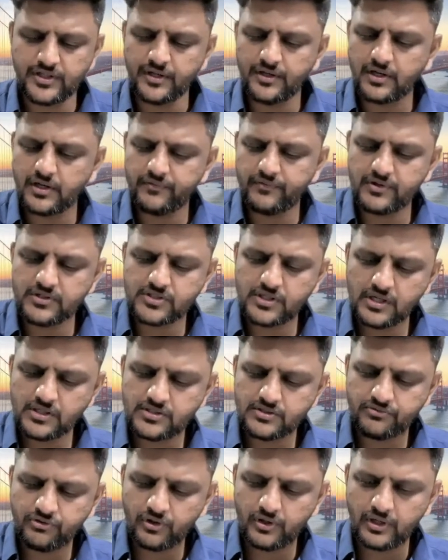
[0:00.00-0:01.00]
under reverse charge
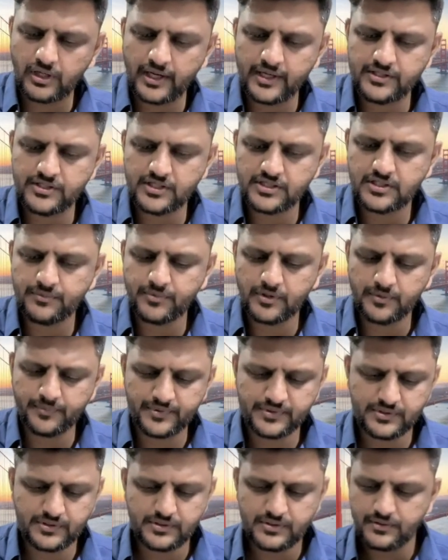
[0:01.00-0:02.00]
for IGST
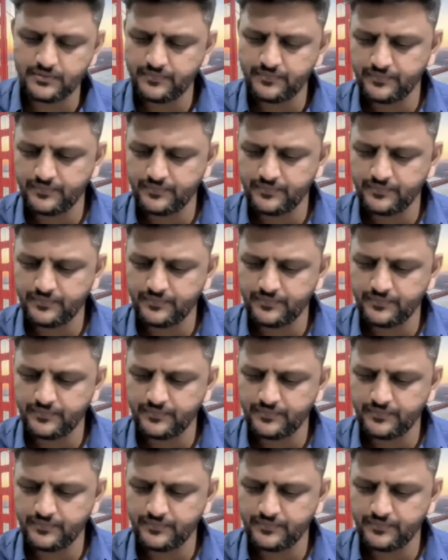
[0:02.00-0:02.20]
purposes.